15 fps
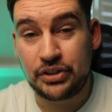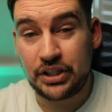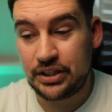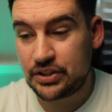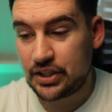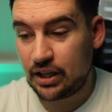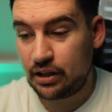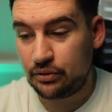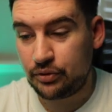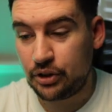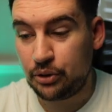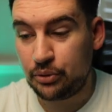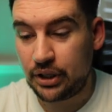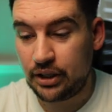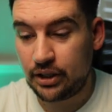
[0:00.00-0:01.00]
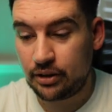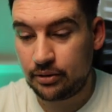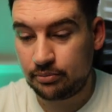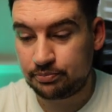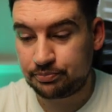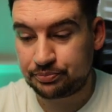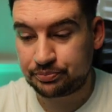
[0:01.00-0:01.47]
detailed view here.
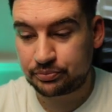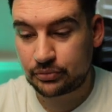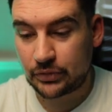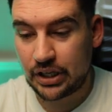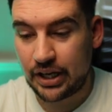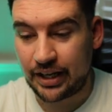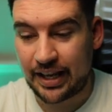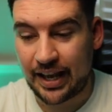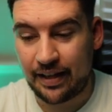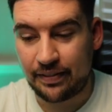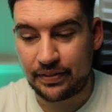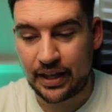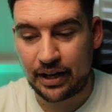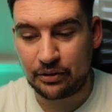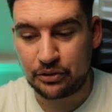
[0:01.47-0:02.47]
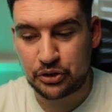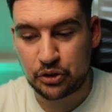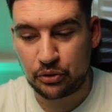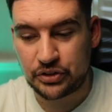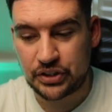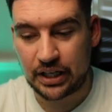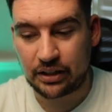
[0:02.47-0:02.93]
Again, that'll
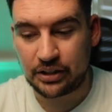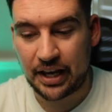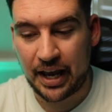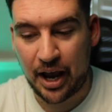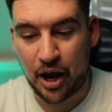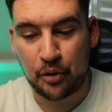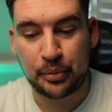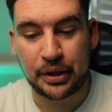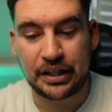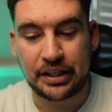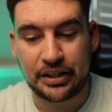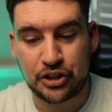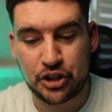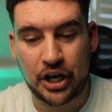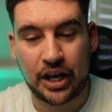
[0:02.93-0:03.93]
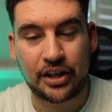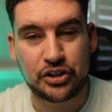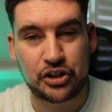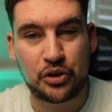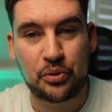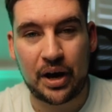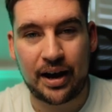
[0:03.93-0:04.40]
sort of tell you how many shares
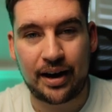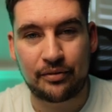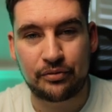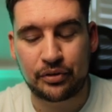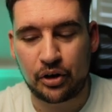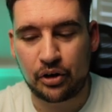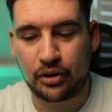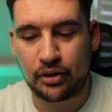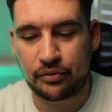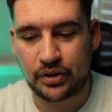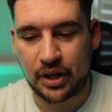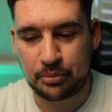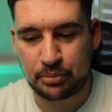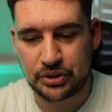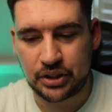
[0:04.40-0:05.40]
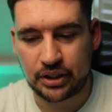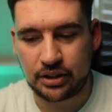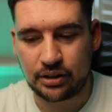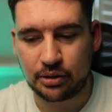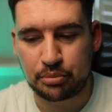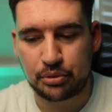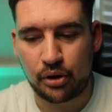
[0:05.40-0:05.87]
you have of that
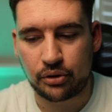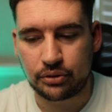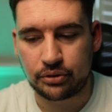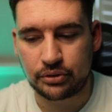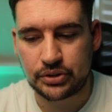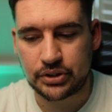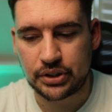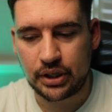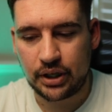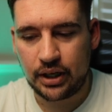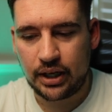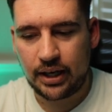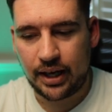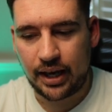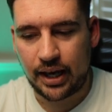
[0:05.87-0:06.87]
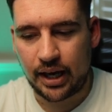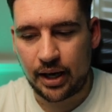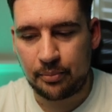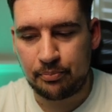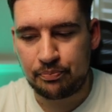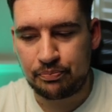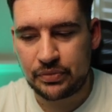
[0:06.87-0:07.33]
particular product
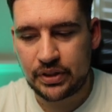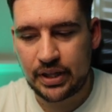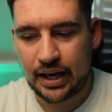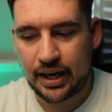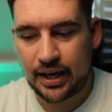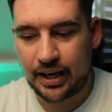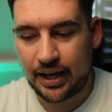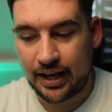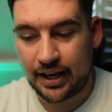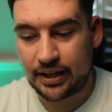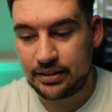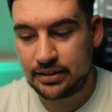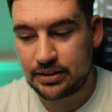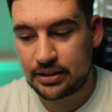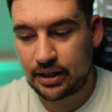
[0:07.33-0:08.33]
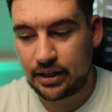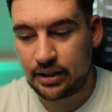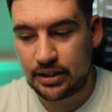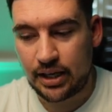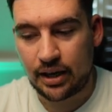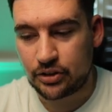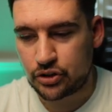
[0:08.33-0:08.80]
there. And
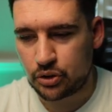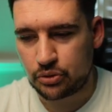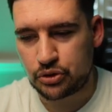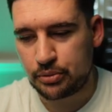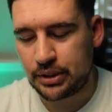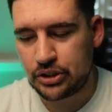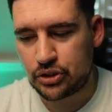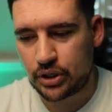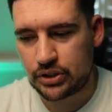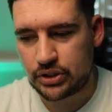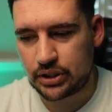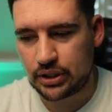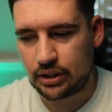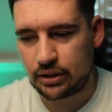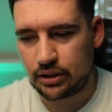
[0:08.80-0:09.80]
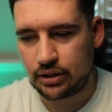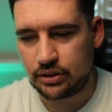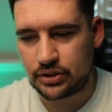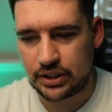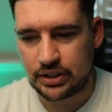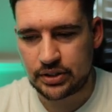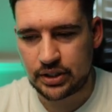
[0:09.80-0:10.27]
yeah, so some interesting
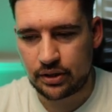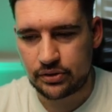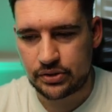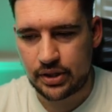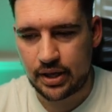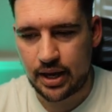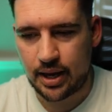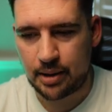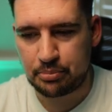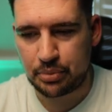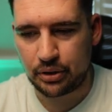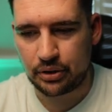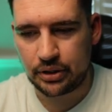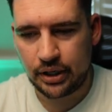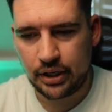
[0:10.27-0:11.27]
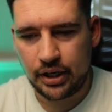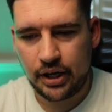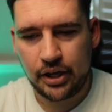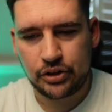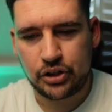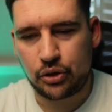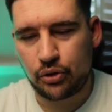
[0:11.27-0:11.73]
details there. But
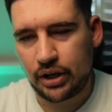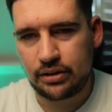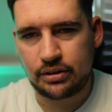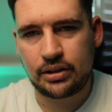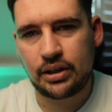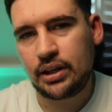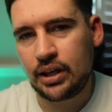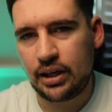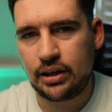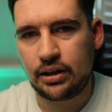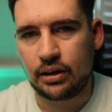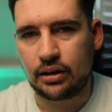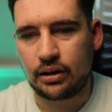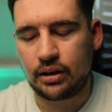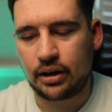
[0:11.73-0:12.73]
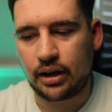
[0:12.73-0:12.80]
the great thing here